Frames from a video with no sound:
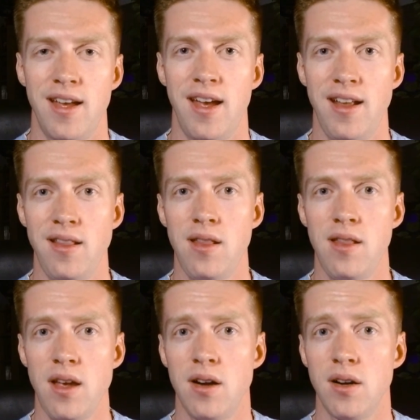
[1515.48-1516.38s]
And they
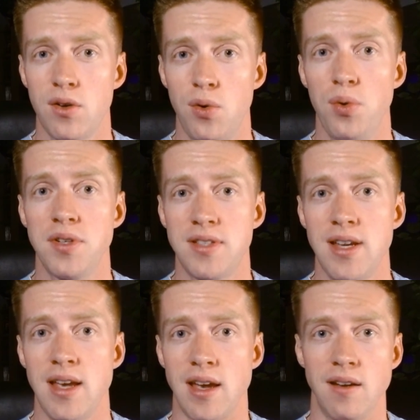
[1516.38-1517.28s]
are cool to
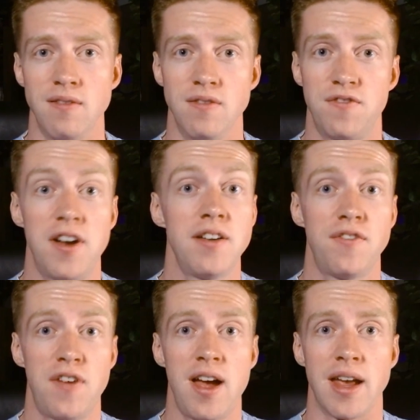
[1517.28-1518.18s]
see and fun to
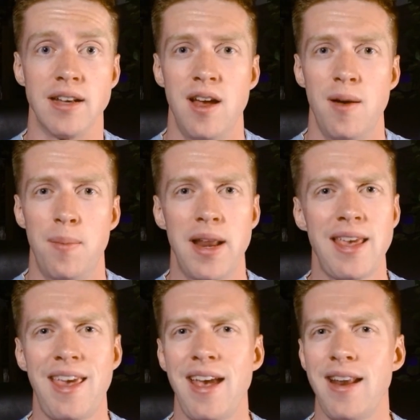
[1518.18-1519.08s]
find, but I
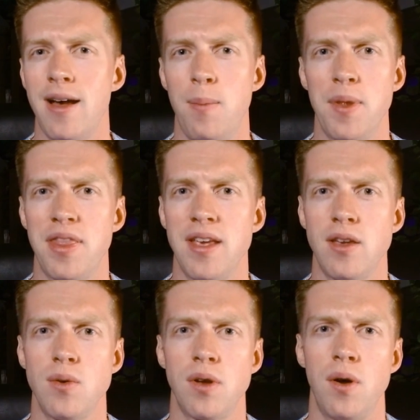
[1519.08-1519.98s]
can't help but think you
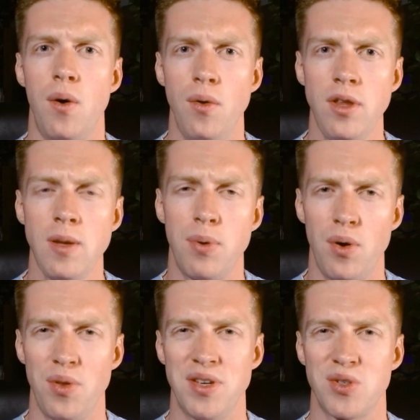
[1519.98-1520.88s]
can only pull
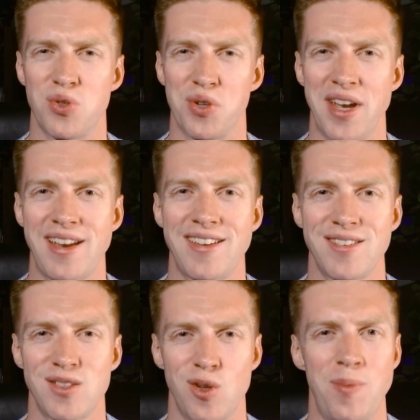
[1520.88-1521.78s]
this trick
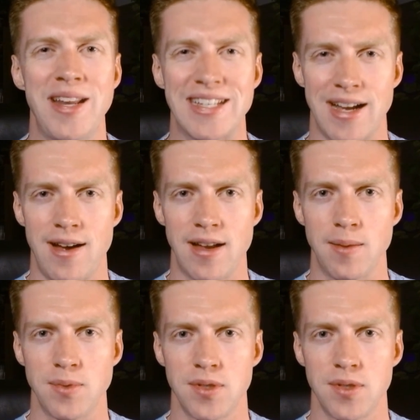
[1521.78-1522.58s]
so many times.